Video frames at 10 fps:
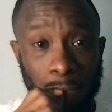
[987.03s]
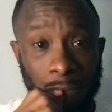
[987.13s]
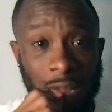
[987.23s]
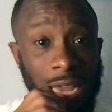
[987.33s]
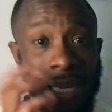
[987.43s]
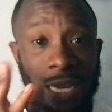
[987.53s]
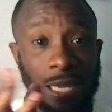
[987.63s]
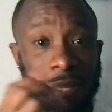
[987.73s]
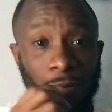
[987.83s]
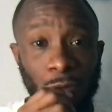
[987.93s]
They
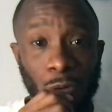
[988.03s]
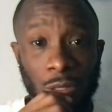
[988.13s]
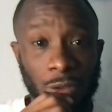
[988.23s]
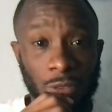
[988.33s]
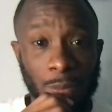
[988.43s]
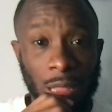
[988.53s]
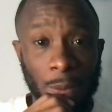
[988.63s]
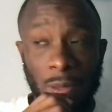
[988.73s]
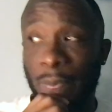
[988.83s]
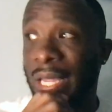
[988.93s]
needed the voice of the
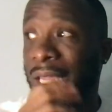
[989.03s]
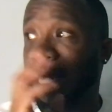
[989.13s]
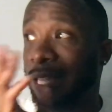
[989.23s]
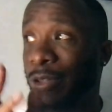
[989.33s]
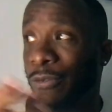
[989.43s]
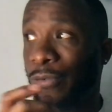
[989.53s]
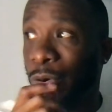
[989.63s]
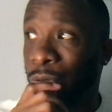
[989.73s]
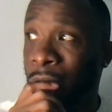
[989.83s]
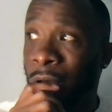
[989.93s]
black people. They needed the
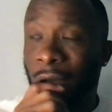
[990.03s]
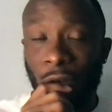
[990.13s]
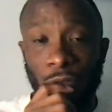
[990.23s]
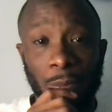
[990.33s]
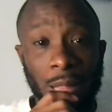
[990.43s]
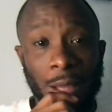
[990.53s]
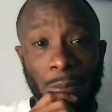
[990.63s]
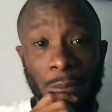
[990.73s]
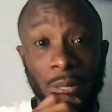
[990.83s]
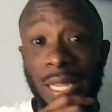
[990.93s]
vote of the black
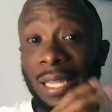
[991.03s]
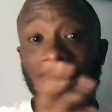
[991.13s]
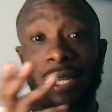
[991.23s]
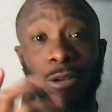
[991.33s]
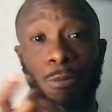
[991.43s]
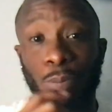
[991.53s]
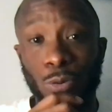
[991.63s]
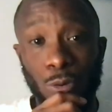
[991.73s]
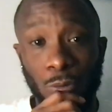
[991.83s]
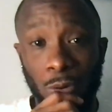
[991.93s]
people. They needed the
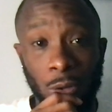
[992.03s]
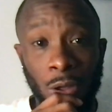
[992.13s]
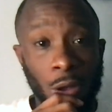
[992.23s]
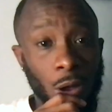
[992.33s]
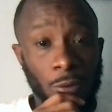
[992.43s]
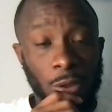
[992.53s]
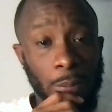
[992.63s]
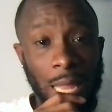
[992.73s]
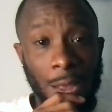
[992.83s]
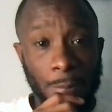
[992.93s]
approval of the
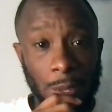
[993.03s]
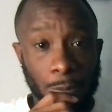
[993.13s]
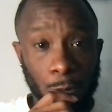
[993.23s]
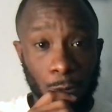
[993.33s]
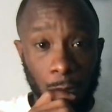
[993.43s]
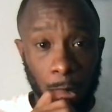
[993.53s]
black people.